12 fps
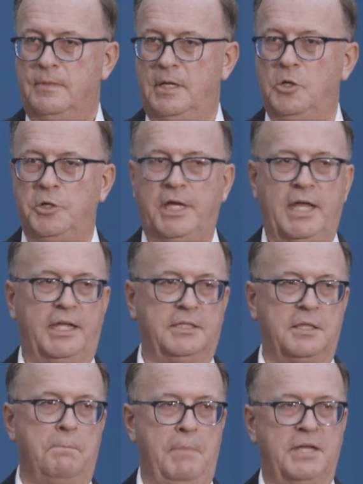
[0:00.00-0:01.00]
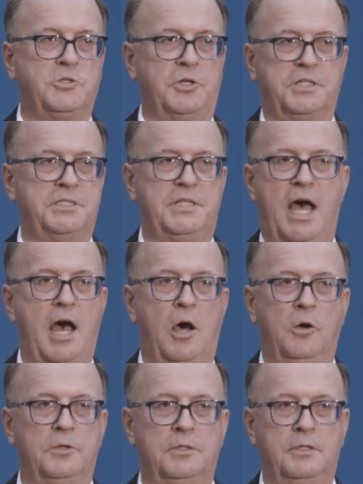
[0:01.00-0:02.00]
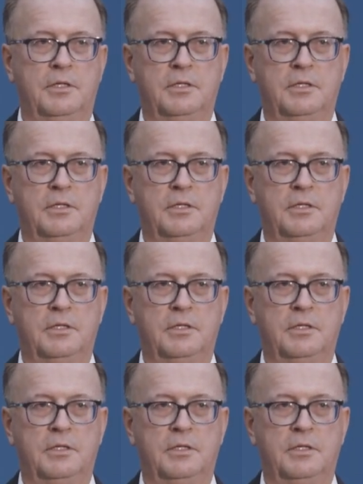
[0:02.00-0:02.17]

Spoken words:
I know you got to get the metrics down